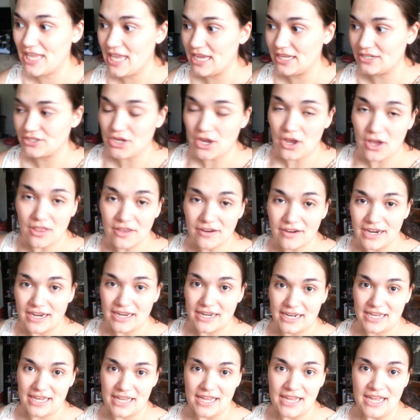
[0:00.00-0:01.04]
can't
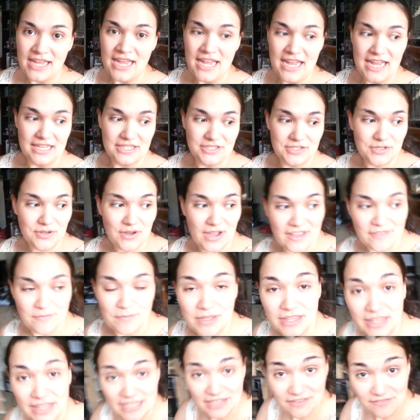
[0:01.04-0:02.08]
tolerate it and so i've
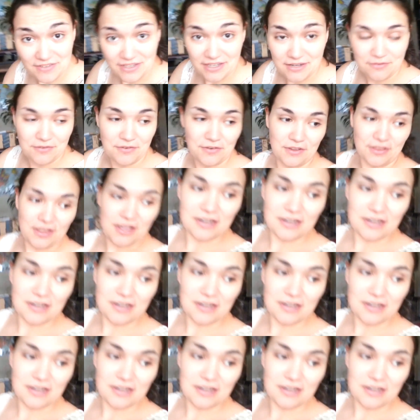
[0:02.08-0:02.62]
been living for a